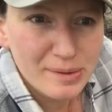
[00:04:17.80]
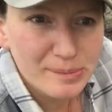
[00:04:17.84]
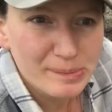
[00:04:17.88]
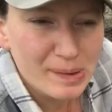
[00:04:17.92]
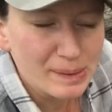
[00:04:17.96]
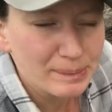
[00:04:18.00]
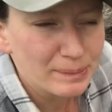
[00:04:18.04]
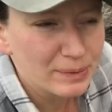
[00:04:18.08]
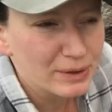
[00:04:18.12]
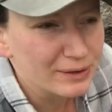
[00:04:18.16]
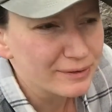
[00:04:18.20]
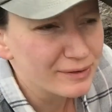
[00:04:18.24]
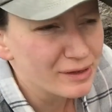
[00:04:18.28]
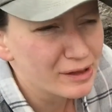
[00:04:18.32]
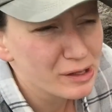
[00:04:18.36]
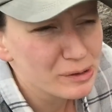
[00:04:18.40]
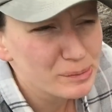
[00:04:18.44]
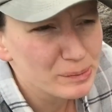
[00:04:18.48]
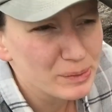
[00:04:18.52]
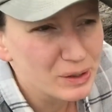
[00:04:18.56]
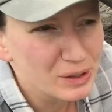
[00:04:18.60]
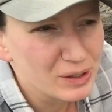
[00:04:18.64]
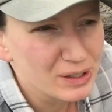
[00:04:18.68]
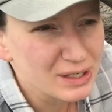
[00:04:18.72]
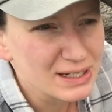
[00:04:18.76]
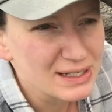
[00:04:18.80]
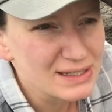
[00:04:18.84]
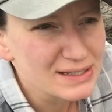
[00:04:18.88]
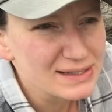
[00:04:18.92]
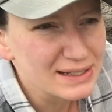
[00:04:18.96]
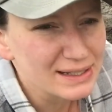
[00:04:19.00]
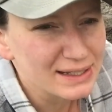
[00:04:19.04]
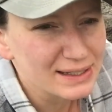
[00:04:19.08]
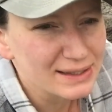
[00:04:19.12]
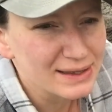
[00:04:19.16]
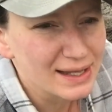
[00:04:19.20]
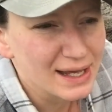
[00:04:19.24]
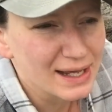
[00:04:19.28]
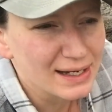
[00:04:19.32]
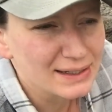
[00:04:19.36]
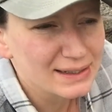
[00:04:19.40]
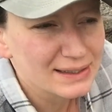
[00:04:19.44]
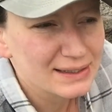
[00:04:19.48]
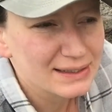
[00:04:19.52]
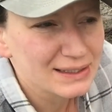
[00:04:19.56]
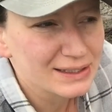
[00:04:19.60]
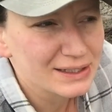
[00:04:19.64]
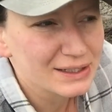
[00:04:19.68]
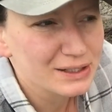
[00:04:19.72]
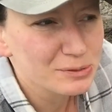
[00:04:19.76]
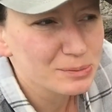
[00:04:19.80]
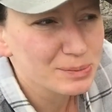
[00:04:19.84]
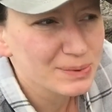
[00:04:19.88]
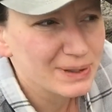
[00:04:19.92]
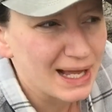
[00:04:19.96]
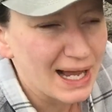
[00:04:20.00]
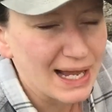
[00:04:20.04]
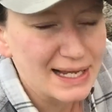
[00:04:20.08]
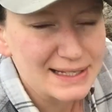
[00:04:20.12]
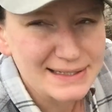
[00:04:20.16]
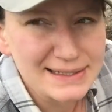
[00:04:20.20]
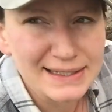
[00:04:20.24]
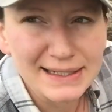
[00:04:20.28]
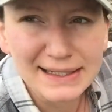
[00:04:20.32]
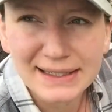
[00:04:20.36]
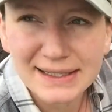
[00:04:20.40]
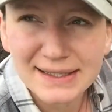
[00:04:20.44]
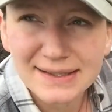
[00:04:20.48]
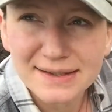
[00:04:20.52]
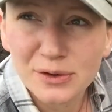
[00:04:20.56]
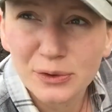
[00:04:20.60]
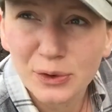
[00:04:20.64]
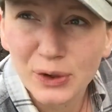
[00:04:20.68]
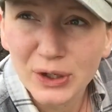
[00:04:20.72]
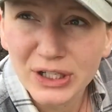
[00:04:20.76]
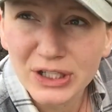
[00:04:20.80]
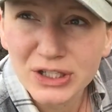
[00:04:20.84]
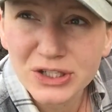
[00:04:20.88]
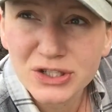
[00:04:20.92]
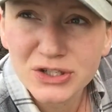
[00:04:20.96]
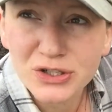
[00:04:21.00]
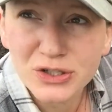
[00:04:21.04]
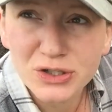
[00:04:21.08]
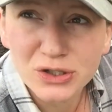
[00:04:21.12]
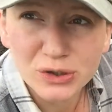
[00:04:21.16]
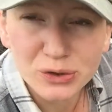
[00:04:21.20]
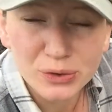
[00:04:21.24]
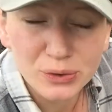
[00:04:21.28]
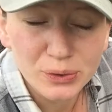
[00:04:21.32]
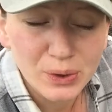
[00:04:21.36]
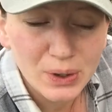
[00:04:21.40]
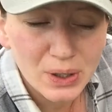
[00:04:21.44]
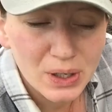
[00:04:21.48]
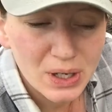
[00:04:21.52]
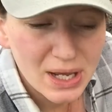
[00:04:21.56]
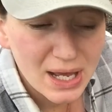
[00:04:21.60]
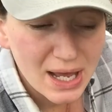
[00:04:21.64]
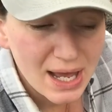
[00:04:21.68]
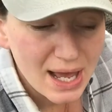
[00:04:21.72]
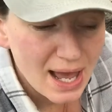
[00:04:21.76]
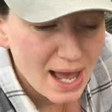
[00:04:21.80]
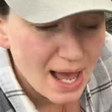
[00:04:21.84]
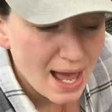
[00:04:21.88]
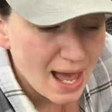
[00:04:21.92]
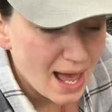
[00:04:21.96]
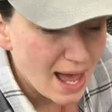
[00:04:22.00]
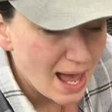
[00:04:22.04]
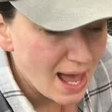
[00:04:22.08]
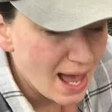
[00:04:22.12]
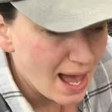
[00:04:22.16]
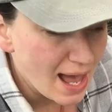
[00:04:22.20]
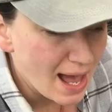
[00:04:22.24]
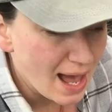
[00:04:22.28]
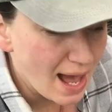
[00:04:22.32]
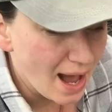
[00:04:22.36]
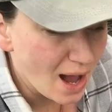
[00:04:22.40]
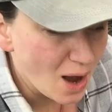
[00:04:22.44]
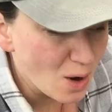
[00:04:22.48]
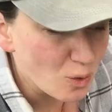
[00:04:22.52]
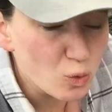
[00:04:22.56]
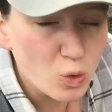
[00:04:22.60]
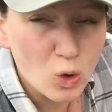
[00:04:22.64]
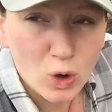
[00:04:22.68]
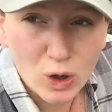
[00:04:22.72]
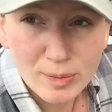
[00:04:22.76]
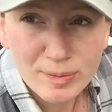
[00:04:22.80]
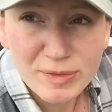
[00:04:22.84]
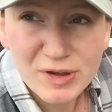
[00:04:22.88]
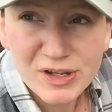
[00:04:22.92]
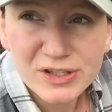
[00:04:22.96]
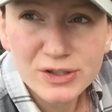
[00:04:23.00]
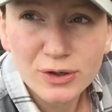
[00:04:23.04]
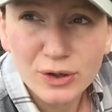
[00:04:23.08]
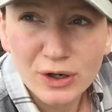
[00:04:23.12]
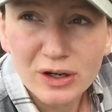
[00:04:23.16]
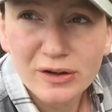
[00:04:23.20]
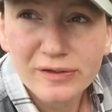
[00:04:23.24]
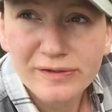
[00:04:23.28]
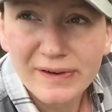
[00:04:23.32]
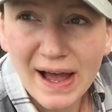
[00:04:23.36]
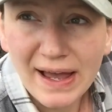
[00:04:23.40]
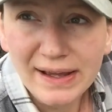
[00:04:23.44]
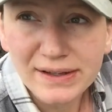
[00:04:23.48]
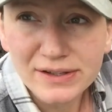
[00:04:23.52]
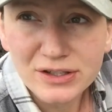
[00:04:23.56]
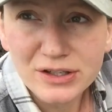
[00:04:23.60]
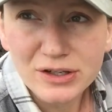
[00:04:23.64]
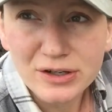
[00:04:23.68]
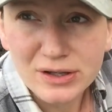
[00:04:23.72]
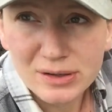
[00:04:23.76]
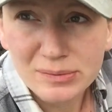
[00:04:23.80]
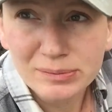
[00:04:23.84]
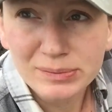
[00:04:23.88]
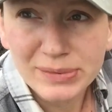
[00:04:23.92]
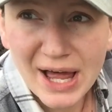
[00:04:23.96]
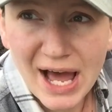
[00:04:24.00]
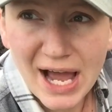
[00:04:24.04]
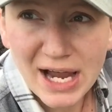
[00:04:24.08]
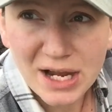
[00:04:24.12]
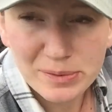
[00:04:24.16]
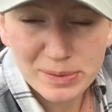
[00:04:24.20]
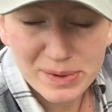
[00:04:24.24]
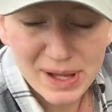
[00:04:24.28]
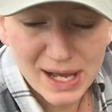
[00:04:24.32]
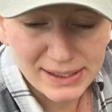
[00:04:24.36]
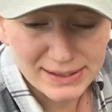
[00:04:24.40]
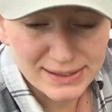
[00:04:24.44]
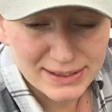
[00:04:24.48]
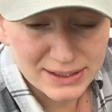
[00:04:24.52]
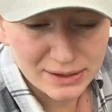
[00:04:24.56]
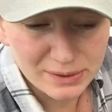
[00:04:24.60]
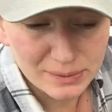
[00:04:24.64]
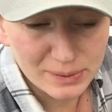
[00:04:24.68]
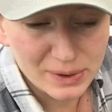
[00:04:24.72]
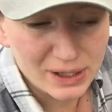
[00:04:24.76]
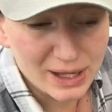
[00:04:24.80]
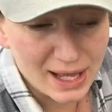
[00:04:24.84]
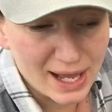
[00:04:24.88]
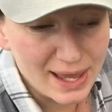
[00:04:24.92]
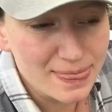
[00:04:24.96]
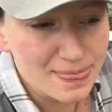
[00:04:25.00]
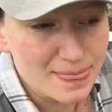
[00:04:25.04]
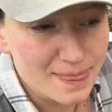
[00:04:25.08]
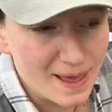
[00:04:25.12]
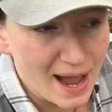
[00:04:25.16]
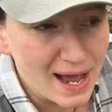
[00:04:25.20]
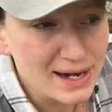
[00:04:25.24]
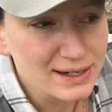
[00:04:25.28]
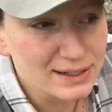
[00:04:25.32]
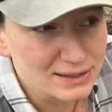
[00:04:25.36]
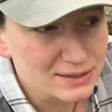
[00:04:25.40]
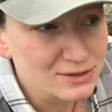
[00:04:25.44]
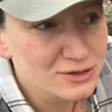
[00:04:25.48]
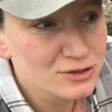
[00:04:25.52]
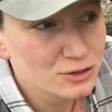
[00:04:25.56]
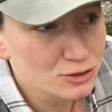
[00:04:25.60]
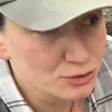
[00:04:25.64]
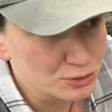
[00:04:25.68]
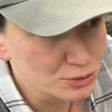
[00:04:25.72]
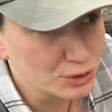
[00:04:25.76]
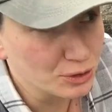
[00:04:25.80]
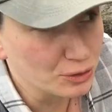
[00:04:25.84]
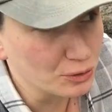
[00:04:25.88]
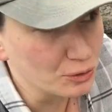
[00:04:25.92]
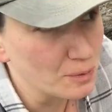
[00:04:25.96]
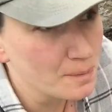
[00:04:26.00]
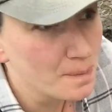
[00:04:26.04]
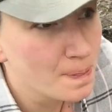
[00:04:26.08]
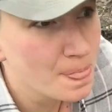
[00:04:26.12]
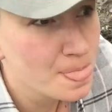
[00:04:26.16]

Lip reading: member of the community saying that clear plastic is going to warm the soil faster than black plastic will, and that is true.